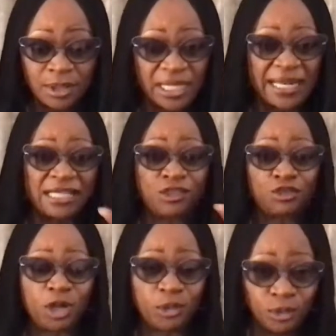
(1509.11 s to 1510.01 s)
that I
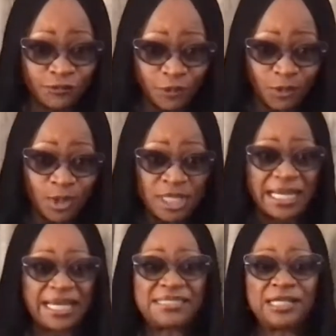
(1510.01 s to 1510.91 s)
struggled for,
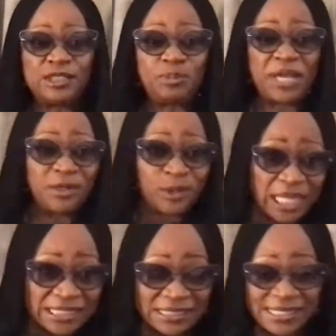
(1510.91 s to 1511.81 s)
that I sent to piano
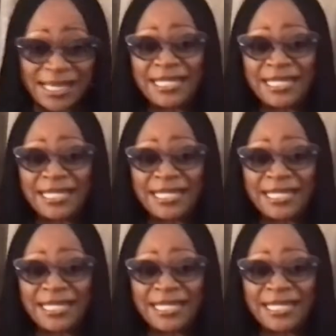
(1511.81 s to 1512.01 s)
classes,